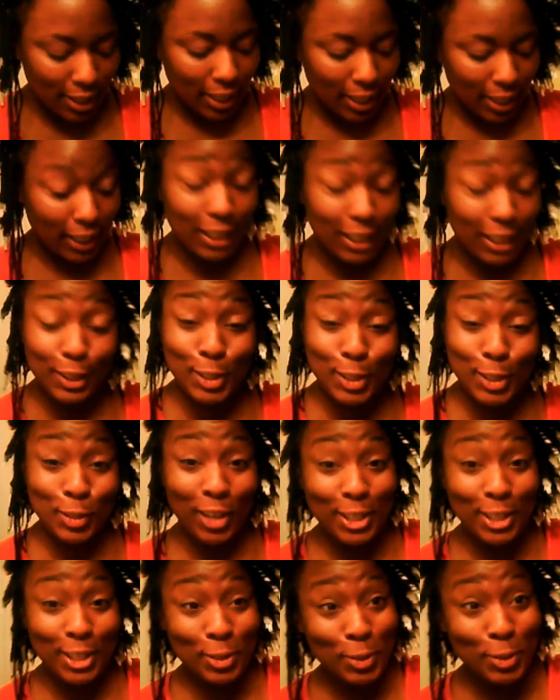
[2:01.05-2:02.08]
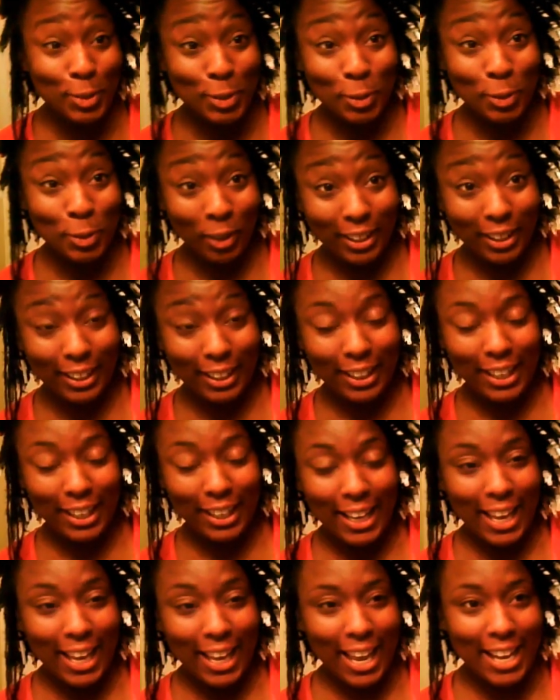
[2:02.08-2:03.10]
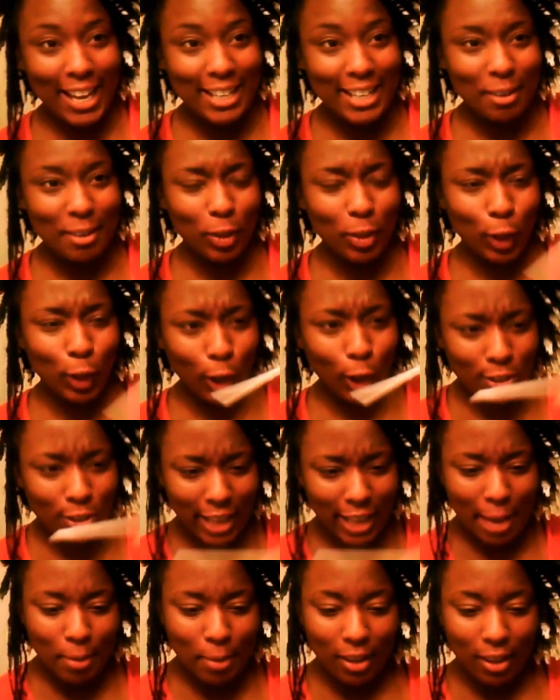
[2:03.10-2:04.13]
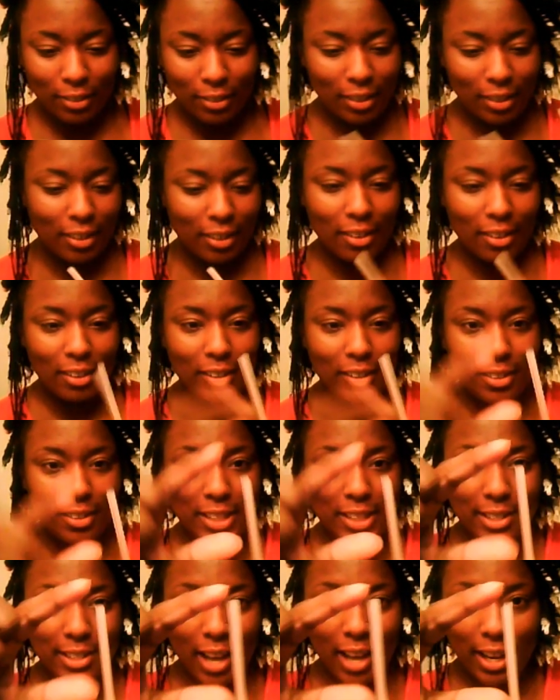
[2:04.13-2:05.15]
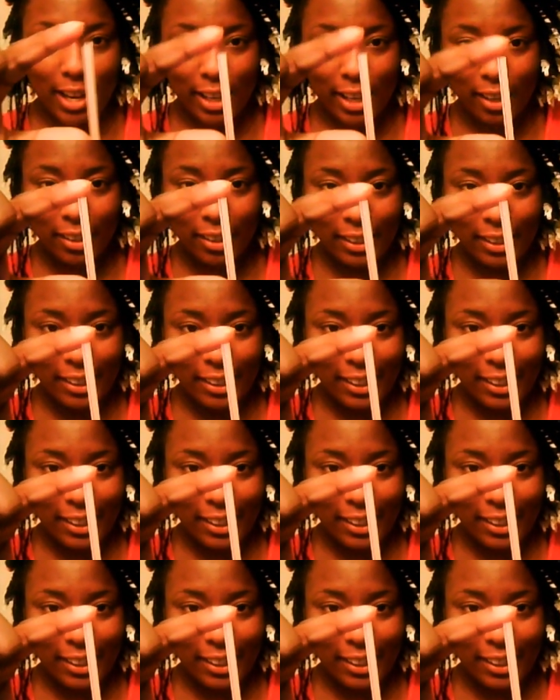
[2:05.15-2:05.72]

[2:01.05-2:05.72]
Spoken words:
I cut the straws too short, and the curls came out this tiny.